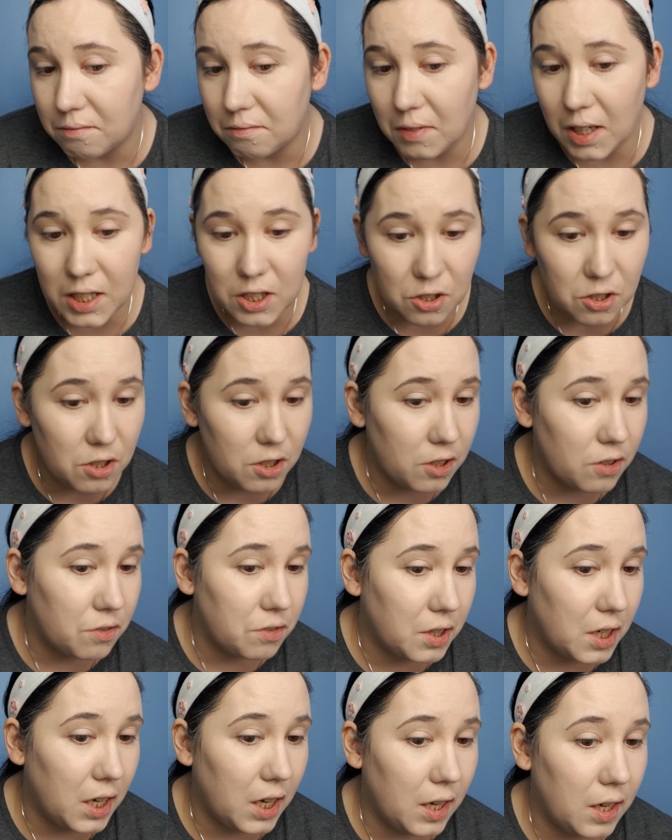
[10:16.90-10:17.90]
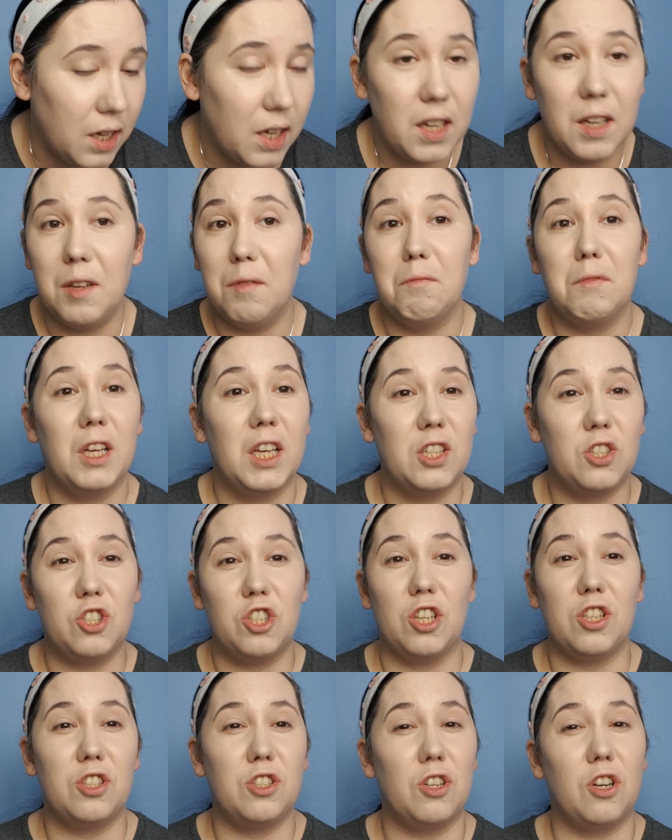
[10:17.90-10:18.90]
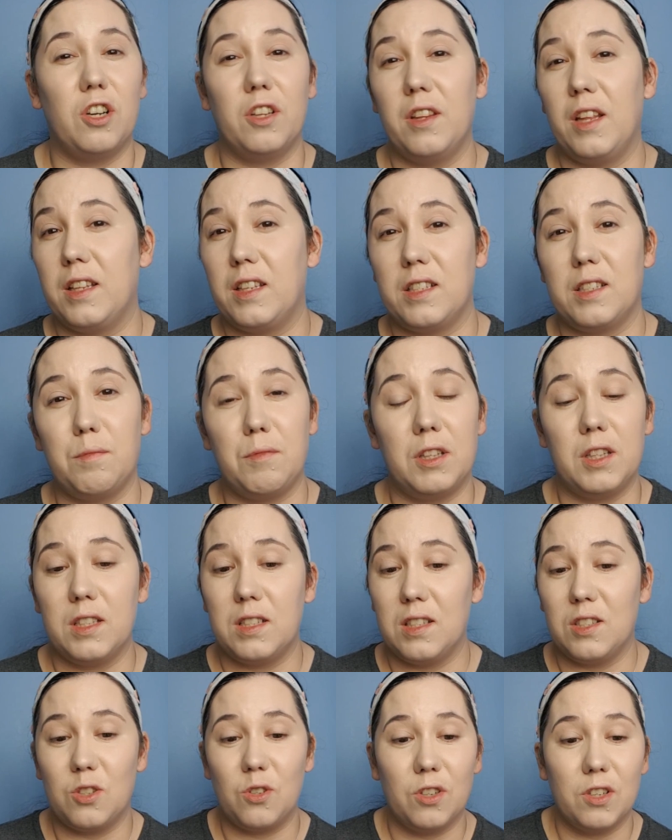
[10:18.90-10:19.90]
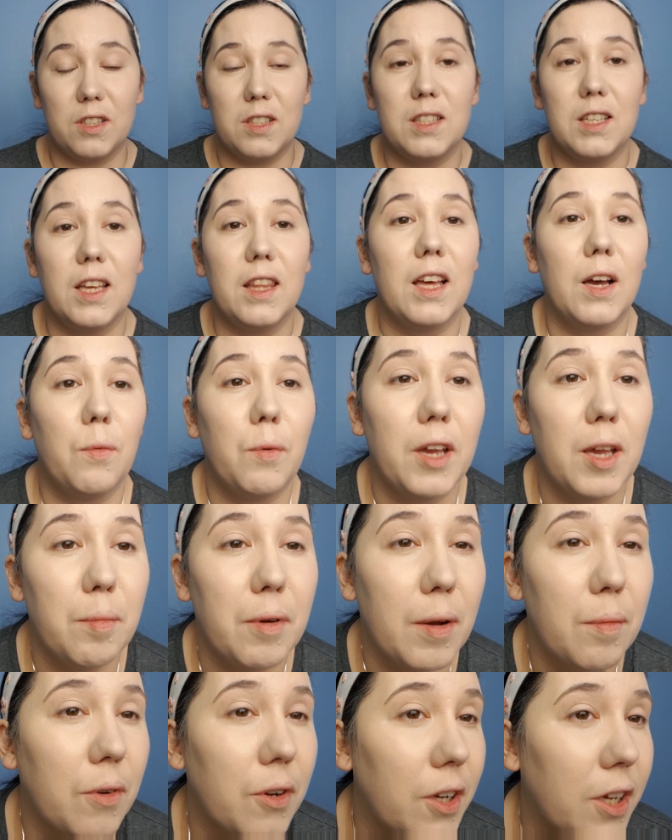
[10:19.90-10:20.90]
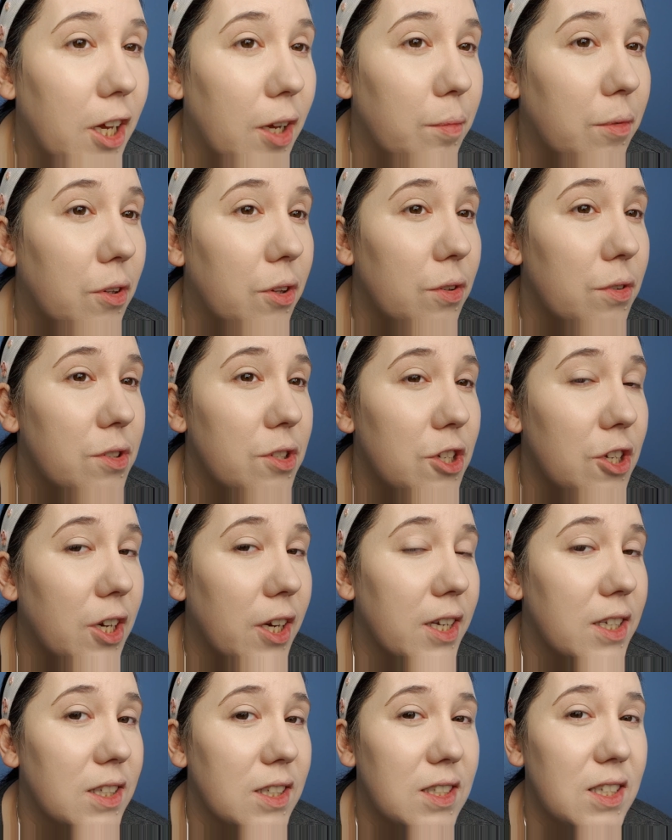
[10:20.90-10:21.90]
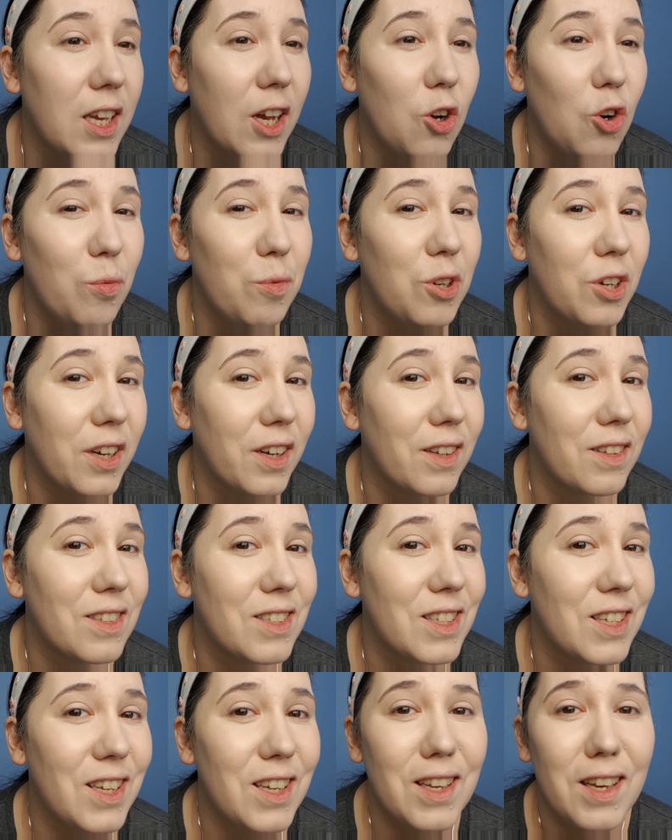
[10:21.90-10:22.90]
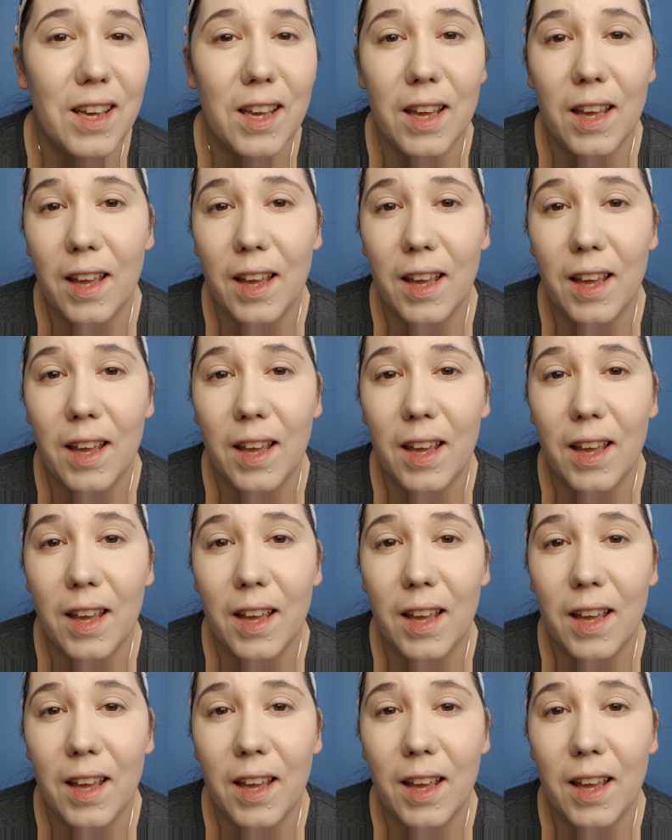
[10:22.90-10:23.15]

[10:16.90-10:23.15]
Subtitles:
It's doing okay. It's just on. That doesn't mean this is going to stay that way, but I'm going to come close so you guys can see. I hope you can see.